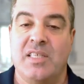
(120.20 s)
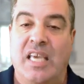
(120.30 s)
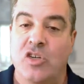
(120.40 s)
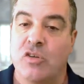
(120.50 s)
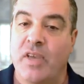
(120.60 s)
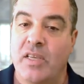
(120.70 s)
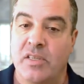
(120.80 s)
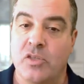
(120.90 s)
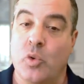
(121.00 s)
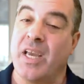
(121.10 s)
the
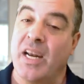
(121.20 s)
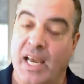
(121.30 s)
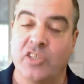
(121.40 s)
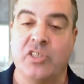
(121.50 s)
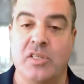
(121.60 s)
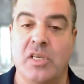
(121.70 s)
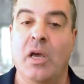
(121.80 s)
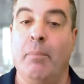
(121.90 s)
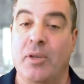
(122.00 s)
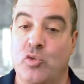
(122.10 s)
interfaces or connections
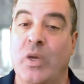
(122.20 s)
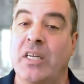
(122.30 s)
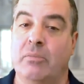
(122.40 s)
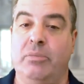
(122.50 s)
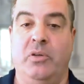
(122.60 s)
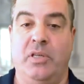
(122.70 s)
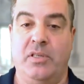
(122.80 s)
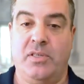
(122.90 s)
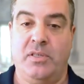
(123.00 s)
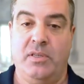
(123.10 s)
between
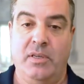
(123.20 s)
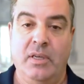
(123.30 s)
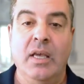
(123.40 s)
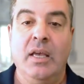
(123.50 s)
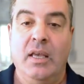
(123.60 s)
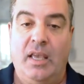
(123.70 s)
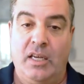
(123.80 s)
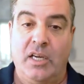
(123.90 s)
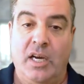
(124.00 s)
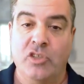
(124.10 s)
components.
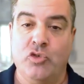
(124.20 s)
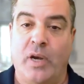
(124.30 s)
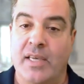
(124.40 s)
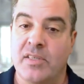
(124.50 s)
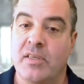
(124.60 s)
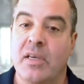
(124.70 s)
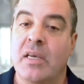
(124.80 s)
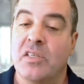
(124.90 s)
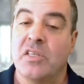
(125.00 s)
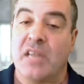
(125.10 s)
In contrast,
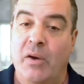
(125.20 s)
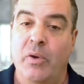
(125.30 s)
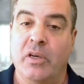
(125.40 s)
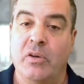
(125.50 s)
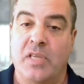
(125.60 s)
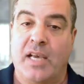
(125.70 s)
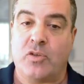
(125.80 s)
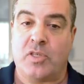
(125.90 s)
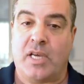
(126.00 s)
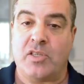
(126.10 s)
scenarios
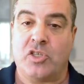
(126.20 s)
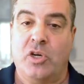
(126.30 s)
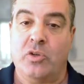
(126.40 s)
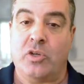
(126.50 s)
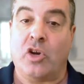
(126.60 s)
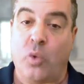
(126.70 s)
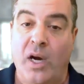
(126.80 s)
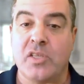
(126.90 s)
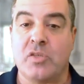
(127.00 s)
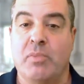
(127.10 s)
exercise code
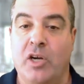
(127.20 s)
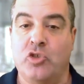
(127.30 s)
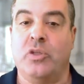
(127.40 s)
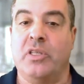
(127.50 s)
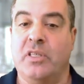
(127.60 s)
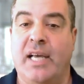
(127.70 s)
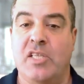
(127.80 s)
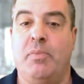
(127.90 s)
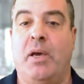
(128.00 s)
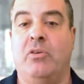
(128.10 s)
across module and class
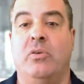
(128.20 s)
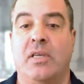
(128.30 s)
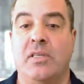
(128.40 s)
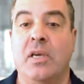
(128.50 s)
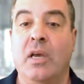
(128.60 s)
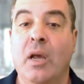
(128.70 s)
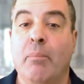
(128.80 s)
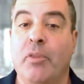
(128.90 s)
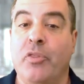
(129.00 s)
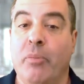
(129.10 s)
boundaries,
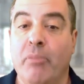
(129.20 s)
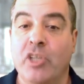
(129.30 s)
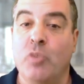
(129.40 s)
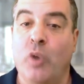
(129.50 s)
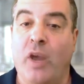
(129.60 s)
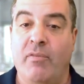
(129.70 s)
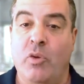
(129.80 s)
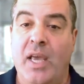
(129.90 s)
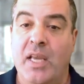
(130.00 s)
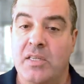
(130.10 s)
but they're much more
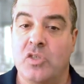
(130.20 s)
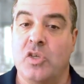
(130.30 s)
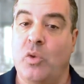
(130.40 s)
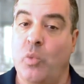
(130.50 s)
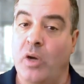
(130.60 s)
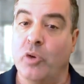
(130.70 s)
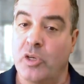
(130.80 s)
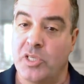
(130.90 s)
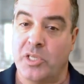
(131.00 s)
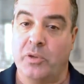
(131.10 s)
heavyweight, so they run more
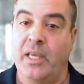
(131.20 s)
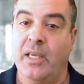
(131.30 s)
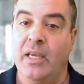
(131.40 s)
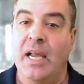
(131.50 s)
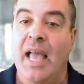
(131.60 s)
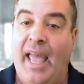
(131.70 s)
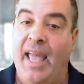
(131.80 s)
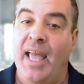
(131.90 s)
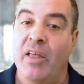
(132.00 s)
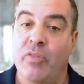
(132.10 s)
slowly,
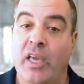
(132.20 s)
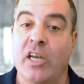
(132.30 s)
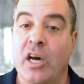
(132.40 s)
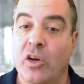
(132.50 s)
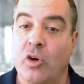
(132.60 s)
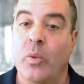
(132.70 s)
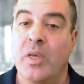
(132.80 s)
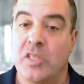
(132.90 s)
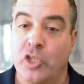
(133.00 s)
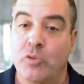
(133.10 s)
and they cannot always
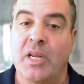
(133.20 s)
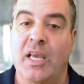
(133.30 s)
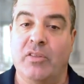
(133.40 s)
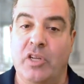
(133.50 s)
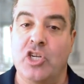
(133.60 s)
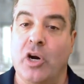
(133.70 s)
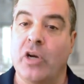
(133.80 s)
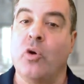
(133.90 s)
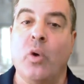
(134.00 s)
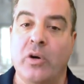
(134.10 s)
illuminate the dark
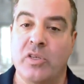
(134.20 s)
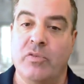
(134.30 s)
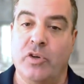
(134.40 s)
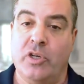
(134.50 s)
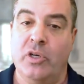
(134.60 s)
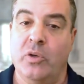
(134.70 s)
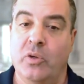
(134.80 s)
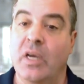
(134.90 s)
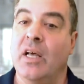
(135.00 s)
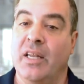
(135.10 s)
corners of your
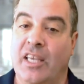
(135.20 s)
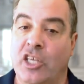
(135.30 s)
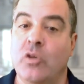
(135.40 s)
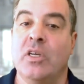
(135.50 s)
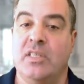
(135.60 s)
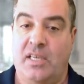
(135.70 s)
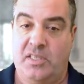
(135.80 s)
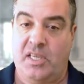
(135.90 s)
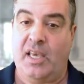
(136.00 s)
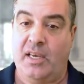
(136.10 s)
code like unit tests
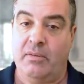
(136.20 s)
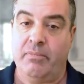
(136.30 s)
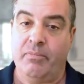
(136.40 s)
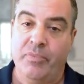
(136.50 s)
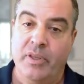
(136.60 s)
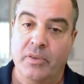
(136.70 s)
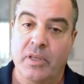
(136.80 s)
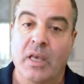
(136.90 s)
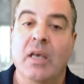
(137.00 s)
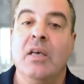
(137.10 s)
can.
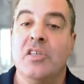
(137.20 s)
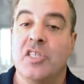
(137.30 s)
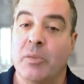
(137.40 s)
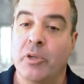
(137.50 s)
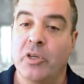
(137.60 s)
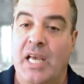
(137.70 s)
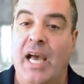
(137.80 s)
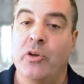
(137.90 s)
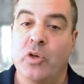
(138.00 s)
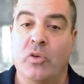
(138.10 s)
Similar to how
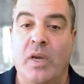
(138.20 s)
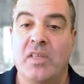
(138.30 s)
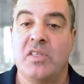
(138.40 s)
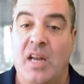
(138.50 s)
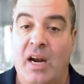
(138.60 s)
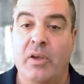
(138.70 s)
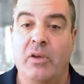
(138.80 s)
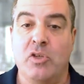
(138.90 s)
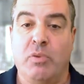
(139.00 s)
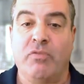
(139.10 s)
you can write
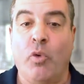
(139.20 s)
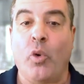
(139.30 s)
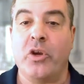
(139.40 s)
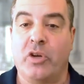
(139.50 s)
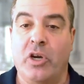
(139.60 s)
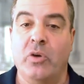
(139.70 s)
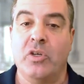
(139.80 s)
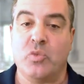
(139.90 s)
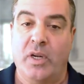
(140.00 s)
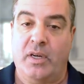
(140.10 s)
scenarios before your code
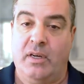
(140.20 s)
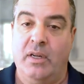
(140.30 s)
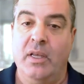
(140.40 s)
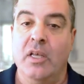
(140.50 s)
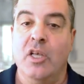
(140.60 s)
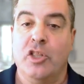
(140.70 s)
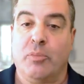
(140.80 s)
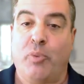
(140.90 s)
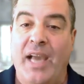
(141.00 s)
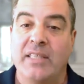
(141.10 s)
is written, the
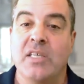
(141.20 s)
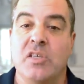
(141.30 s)
practice